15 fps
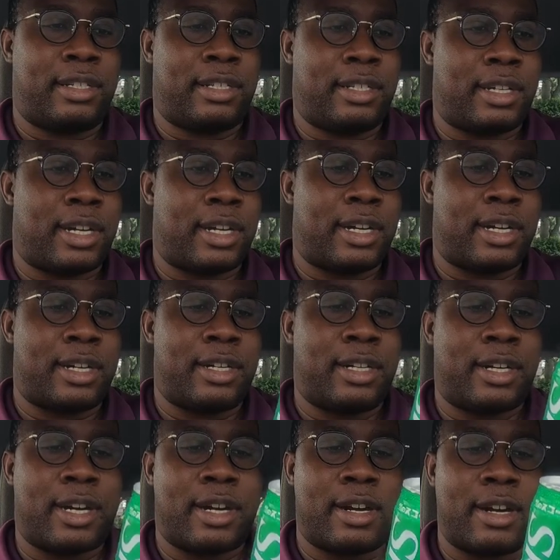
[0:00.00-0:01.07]
because it's kind of hot in the
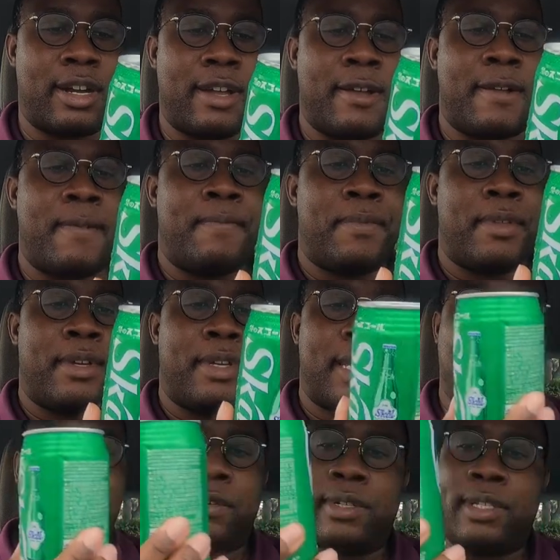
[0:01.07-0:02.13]
car.
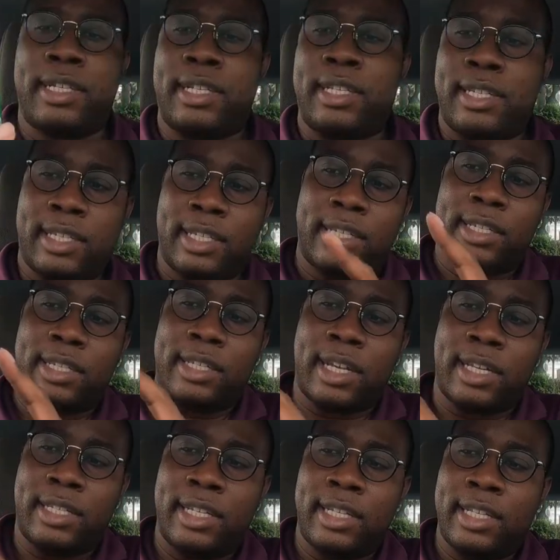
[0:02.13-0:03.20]
Yeah, so it says since
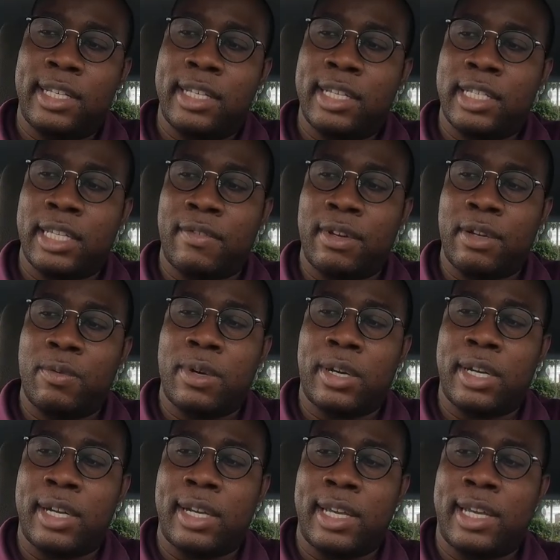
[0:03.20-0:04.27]
nineteen
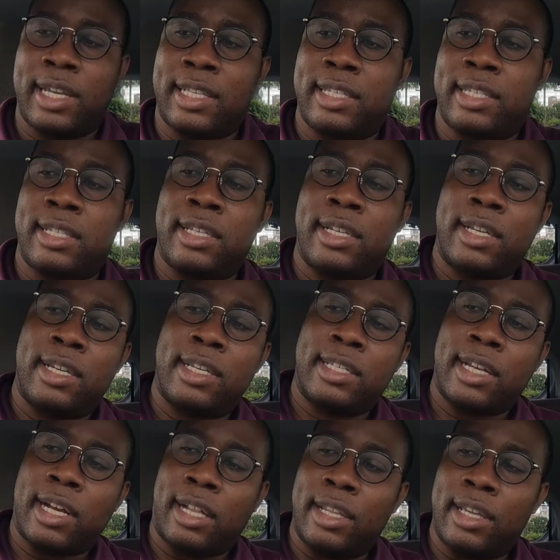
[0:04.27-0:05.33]
seventy-one, it's
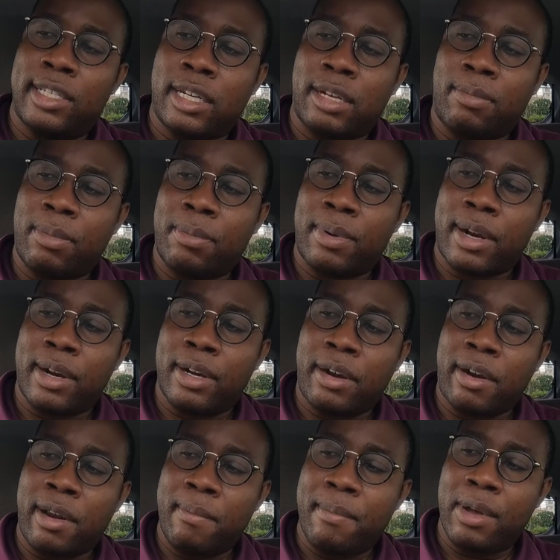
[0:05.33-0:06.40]
Skal is our
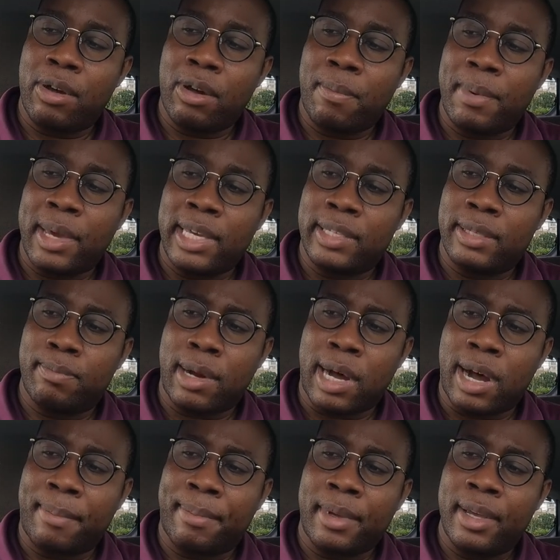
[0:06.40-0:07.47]
proprietary milk-based
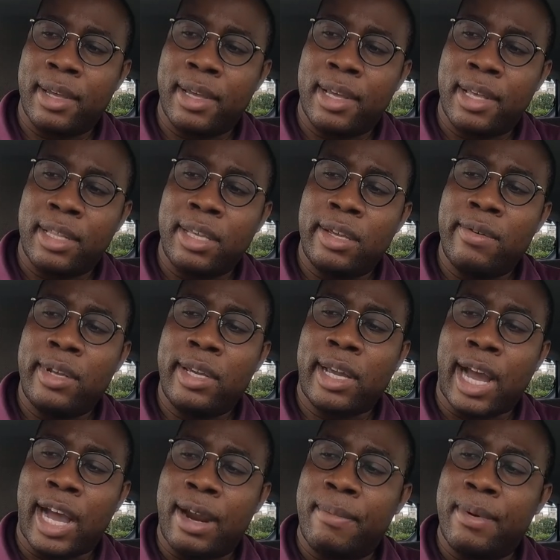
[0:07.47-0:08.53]
pop, the unique
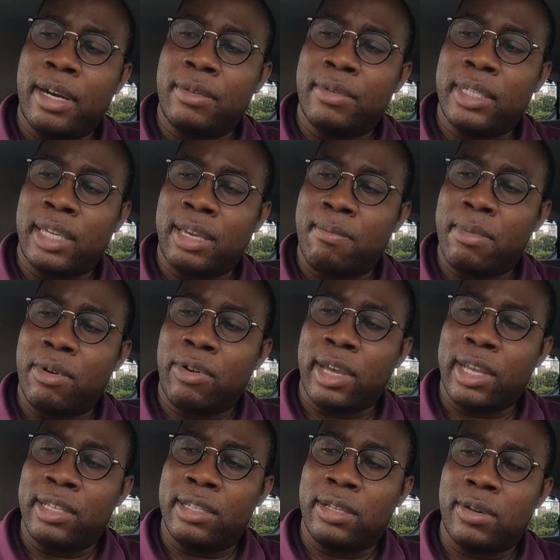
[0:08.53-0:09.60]
hybrid of skim
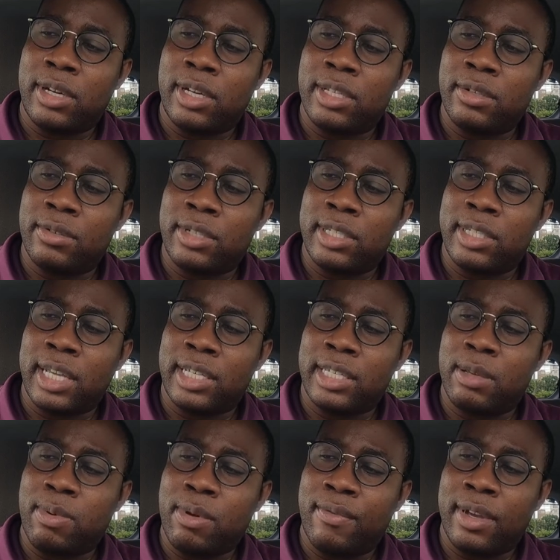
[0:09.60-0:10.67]
milk and soda. So just take a
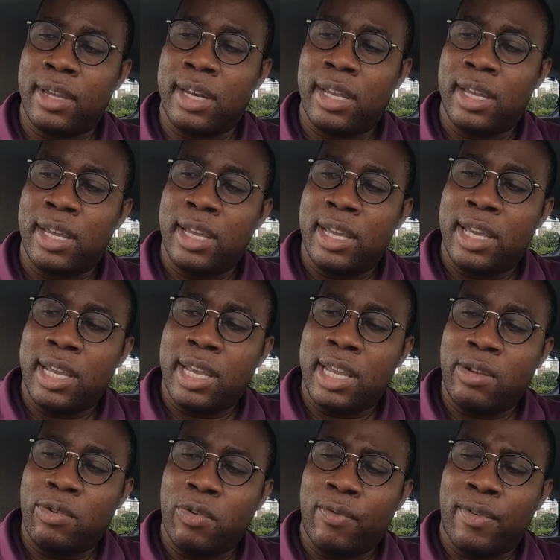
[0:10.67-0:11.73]
sip of it
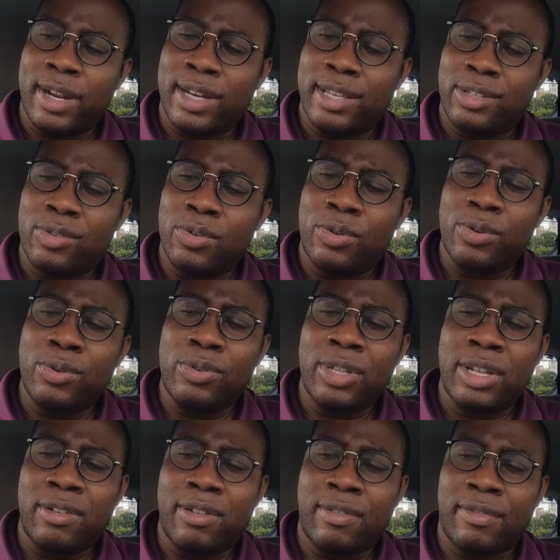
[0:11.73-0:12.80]
and you will find it so cool
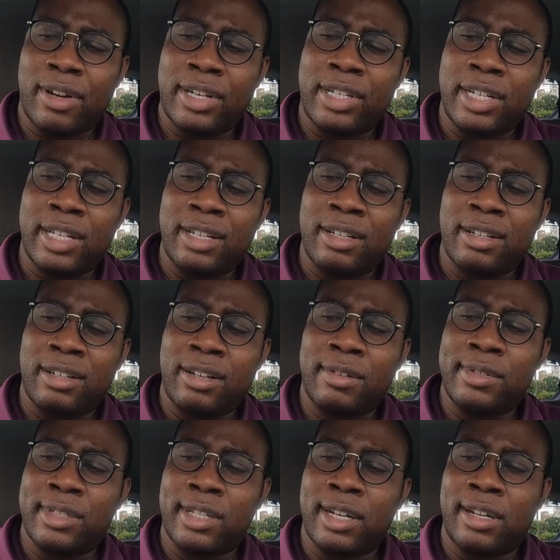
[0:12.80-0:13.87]
and refreshing.
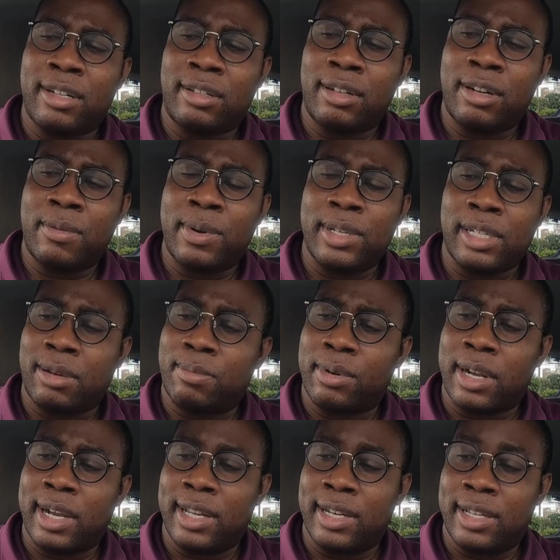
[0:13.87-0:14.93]
Love Skal, always our
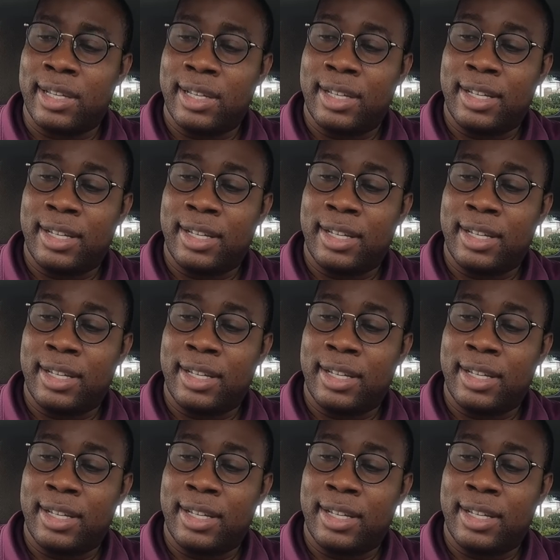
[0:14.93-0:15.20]
pride.